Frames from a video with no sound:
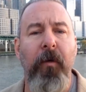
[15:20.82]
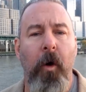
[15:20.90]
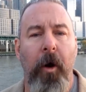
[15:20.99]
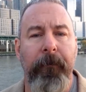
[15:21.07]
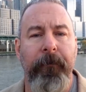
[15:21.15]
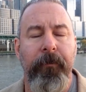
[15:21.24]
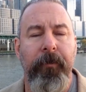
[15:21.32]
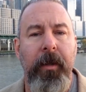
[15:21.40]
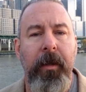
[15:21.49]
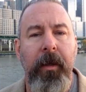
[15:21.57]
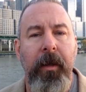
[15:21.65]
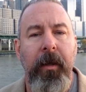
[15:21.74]
4.
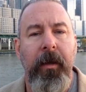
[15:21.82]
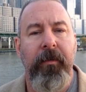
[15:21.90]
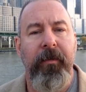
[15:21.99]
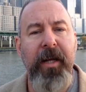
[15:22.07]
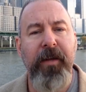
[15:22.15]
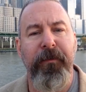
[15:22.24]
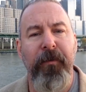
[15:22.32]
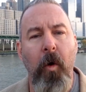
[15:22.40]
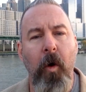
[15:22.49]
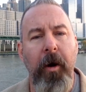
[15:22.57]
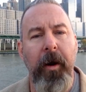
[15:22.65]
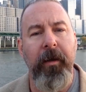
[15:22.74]
Stage
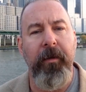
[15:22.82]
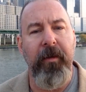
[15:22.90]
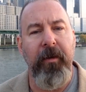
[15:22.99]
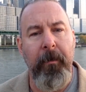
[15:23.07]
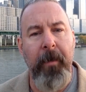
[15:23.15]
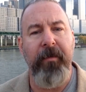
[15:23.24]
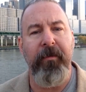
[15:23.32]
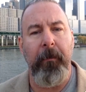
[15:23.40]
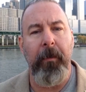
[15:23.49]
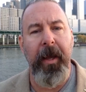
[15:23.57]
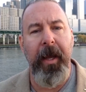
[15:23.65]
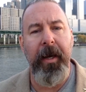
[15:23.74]
4 is the
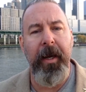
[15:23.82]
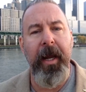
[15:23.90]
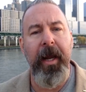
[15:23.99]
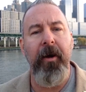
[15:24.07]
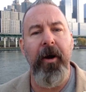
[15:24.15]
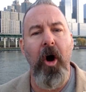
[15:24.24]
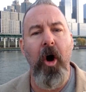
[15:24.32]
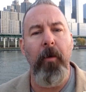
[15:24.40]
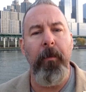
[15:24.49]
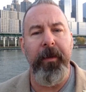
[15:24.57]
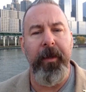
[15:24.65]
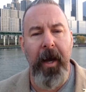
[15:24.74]
domestic plan here at
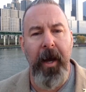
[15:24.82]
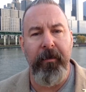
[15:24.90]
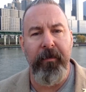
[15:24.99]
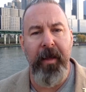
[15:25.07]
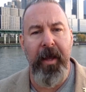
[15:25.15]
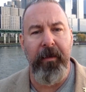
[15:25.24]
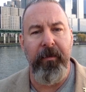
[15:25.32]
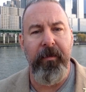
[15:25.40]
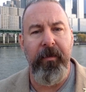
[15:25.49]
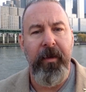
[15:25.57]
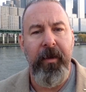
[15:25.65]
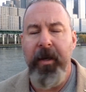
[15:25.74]
home in the United
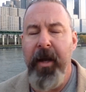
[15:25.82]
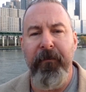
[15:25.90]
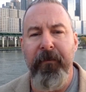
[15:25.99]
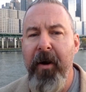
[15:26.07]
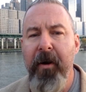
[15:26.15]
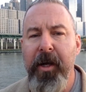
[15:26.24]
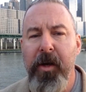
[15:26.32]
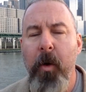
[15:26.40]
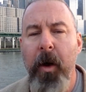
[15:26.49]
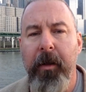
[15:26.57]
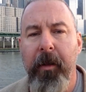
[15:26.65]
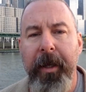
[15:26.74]
States. Now, very
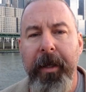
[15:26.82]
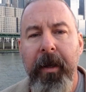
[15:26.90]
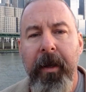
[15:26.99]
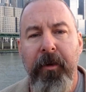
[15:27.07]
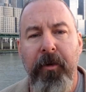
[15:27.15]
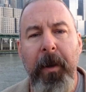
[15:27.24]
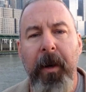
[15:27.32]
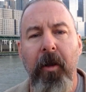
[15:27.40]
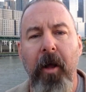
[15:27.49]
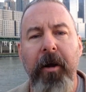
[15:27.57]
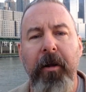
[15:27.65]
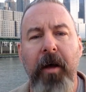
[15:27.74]
quickly, there's been a
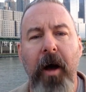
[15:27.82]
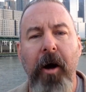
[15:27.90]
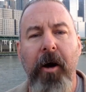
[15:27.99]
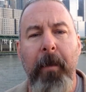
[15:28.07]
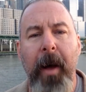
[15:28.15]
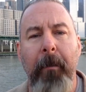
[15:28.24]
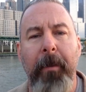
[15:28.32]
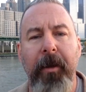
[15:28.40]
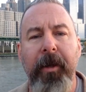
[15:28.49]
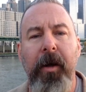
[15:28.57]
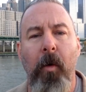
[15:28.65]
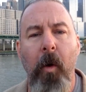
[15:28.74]
lot of talk about
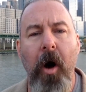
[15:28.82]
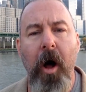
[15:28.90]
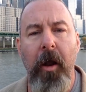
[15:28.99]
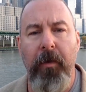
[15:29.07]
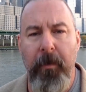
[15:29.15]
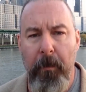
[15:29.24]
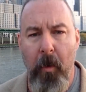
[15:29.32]
building a wall on the